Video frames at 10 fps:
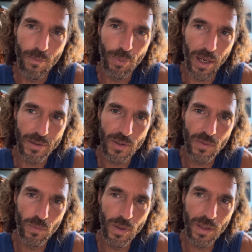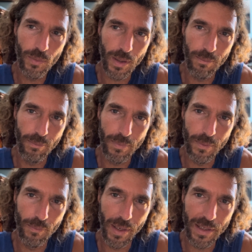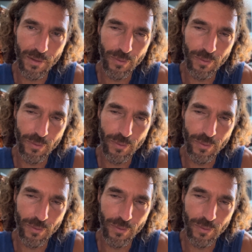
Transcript: But I just really want to mainly